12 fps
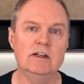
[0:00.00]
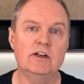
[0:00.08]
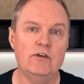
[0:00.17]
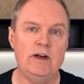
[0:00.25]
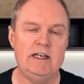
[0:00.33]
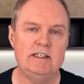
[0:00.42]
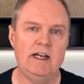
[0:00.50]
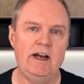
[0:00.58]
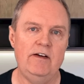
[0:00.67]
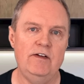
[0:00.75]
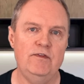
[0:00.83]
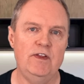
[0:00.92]
a great
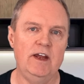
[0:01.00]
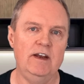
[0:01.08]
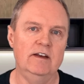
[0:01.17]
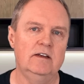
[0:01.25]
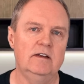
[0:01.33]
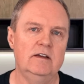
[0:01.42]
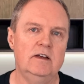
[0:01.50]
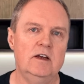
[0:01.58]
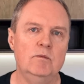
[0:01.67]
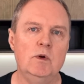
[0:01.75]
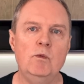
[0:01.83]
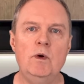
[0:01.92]
tariff then? Well,